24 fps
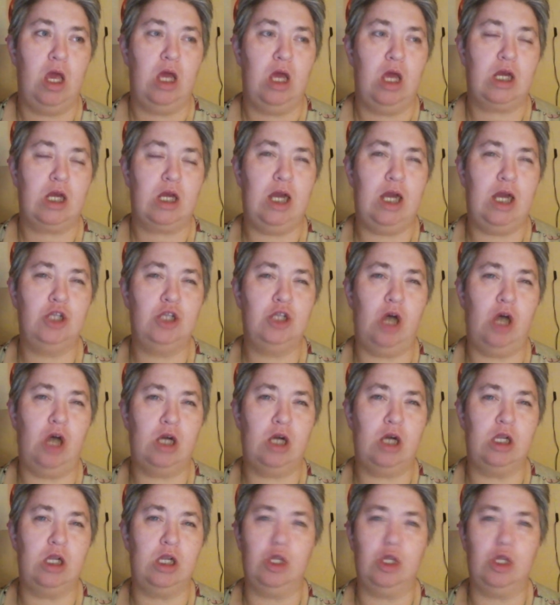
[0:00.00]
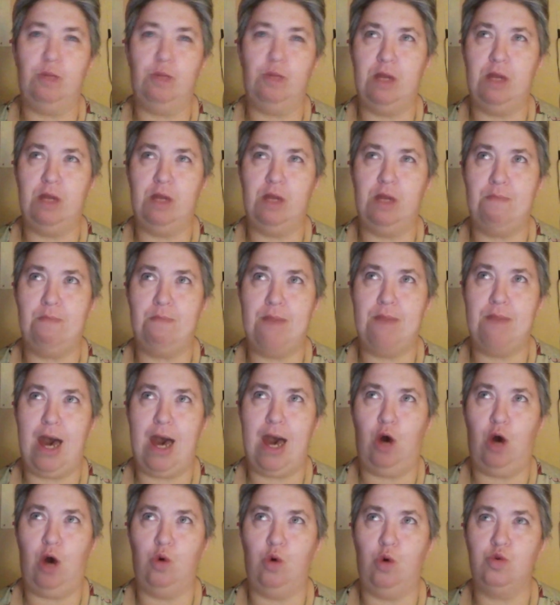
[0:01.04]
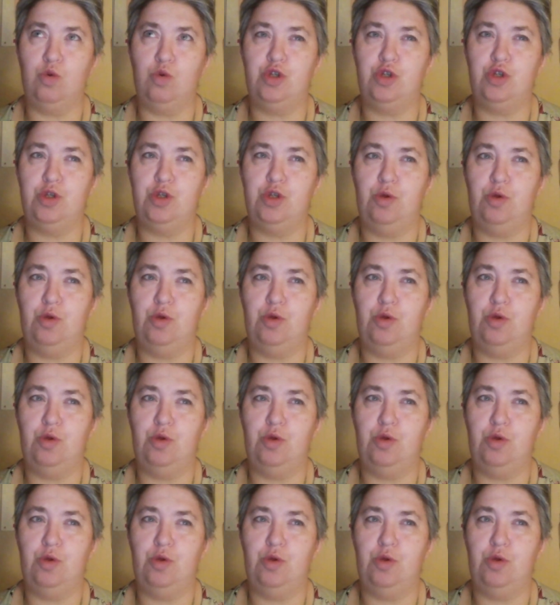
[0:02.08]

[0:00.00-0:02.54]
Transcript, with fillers: kind of talking a little bit about